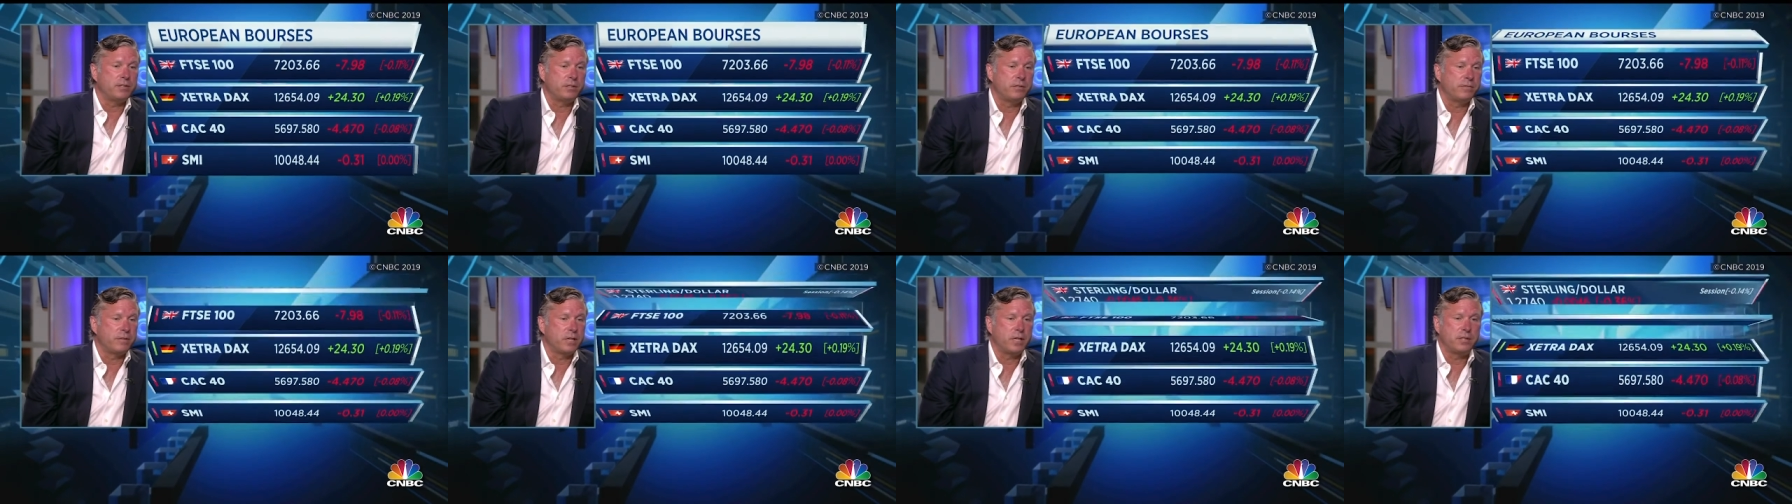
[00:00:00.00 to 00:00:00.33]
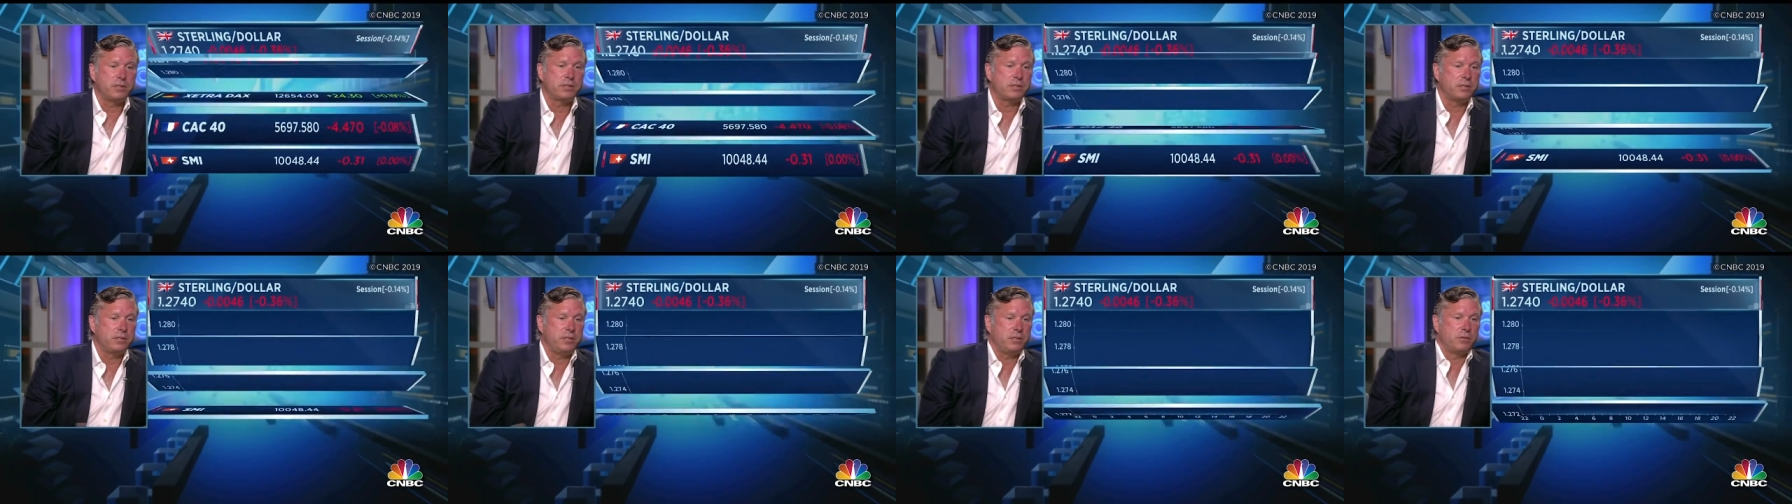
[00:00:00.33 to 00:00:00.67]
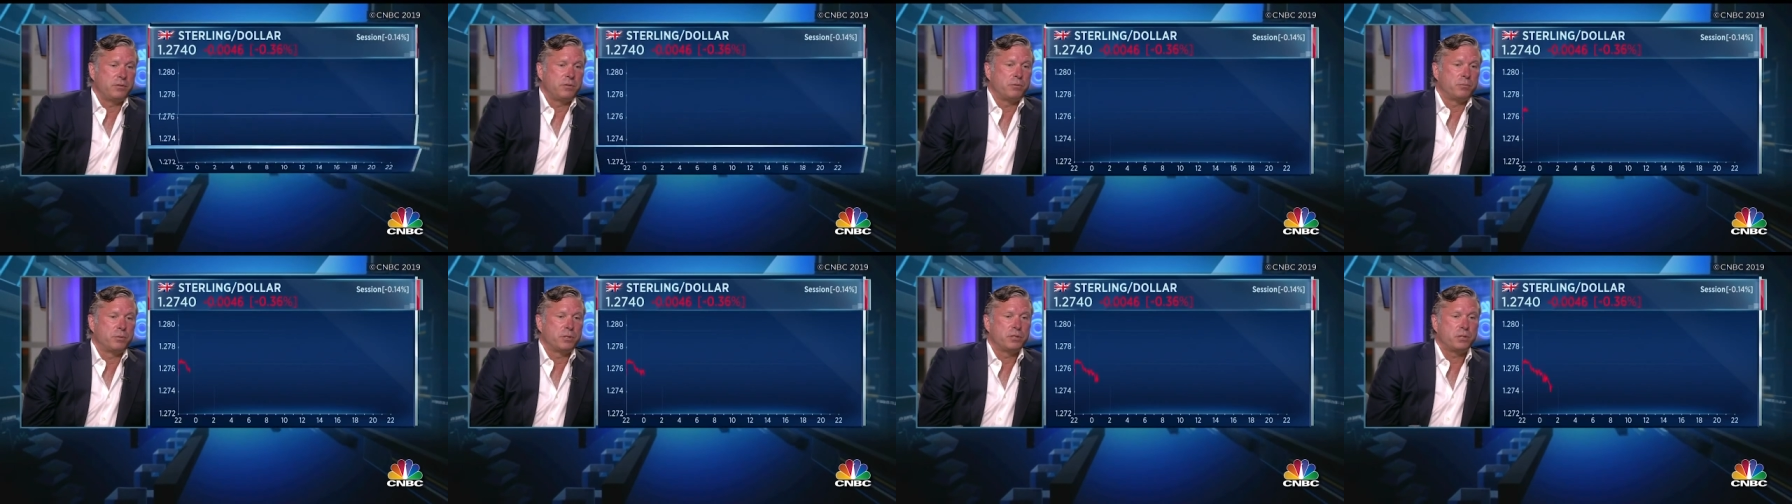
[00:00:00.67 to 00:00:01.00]
You've got
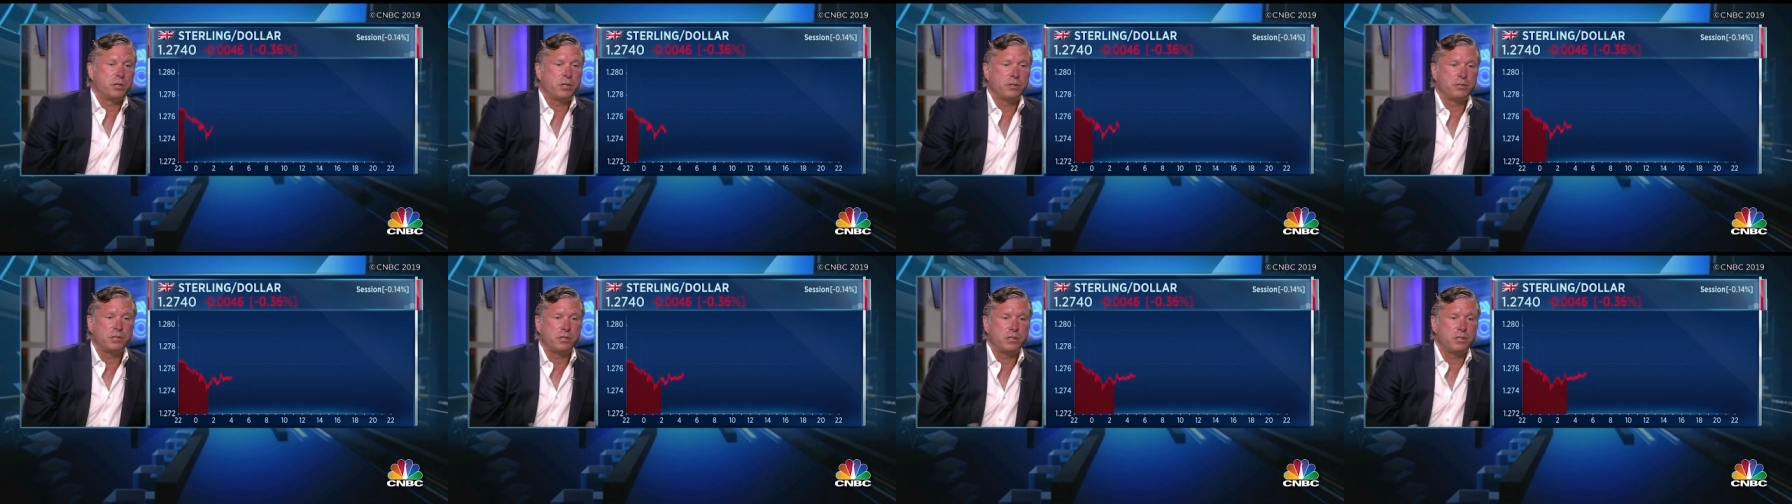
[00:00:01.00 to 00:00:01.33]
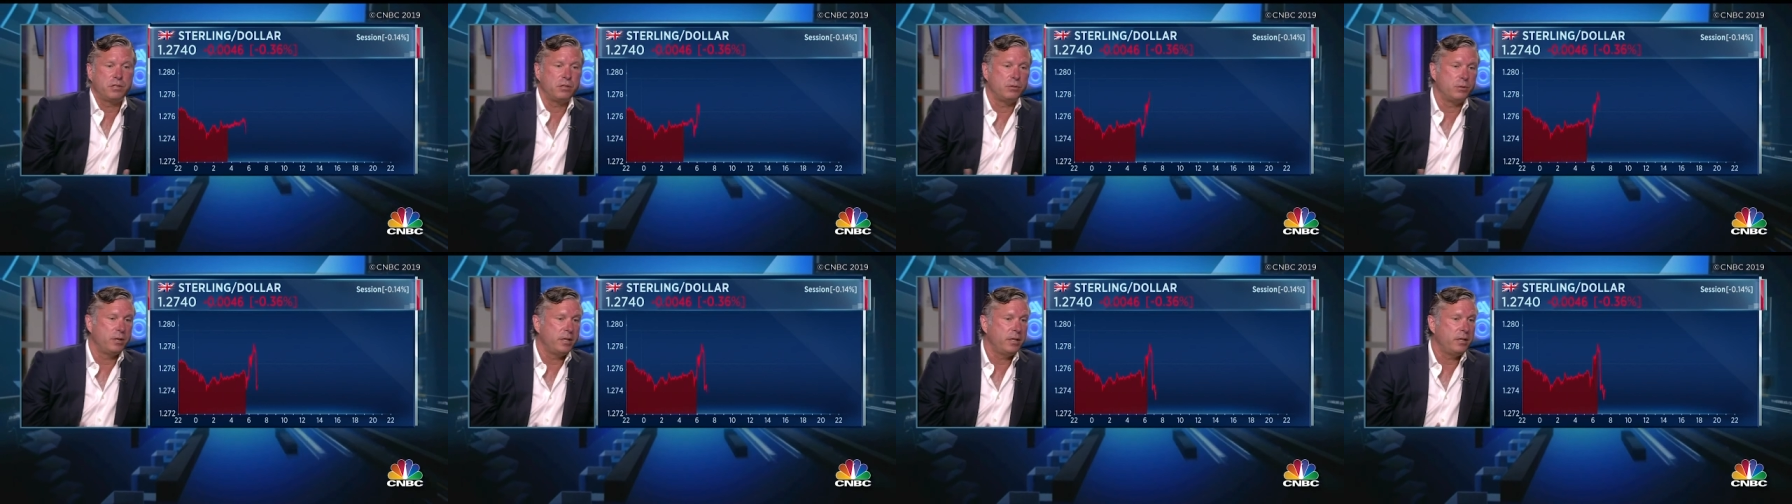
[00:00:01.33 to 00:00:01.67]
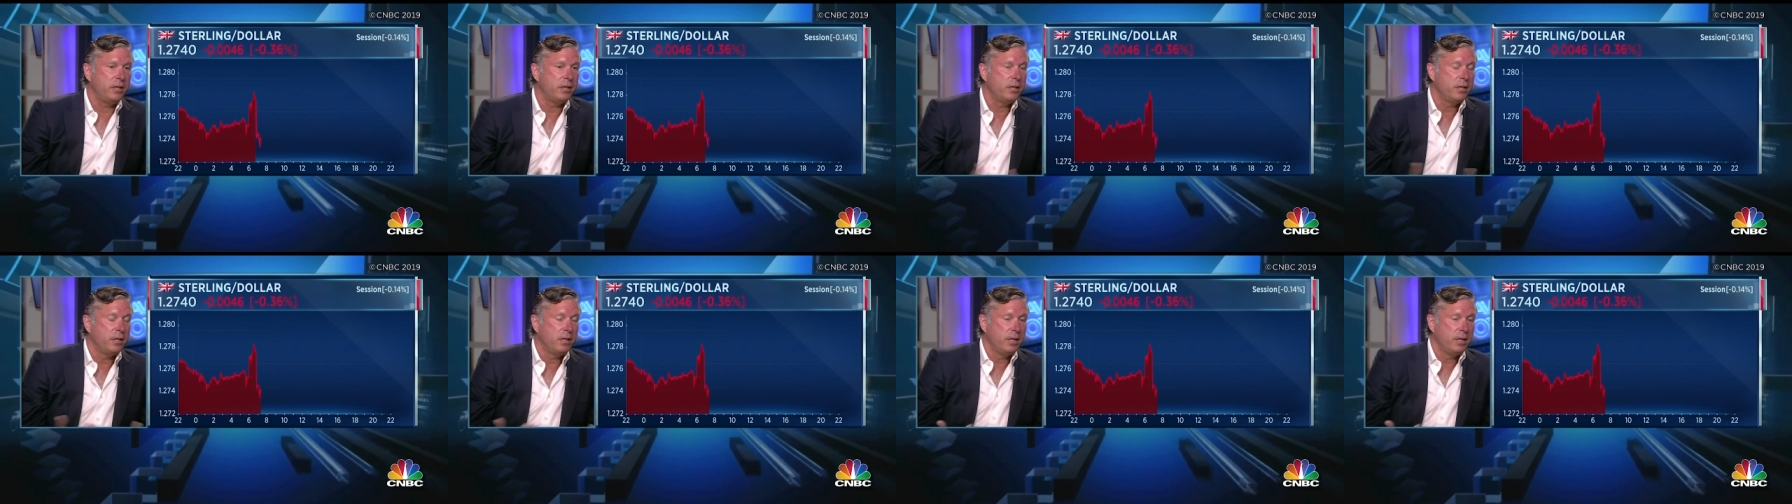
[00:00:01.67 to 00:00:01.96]
the return to QE.